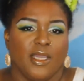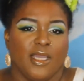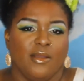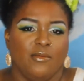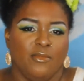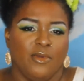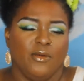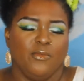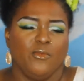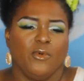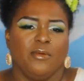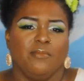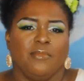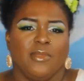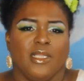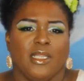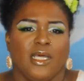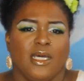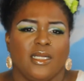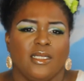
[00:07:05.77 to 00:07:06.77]
I went with
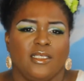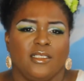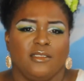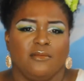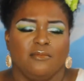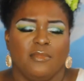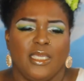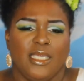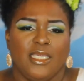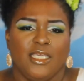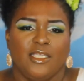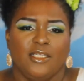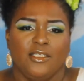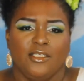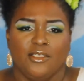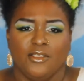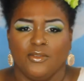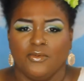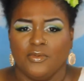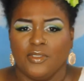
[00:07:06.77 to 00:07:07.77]
Milani's Make
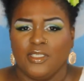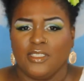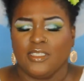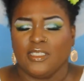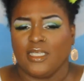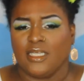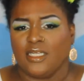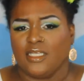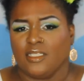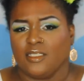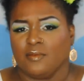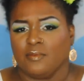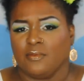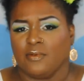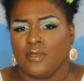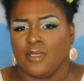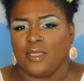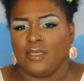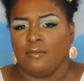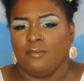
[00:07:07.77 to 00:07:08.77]
It Dewy setting
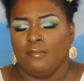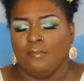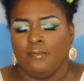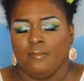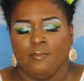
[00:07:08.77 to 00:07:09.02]
spray.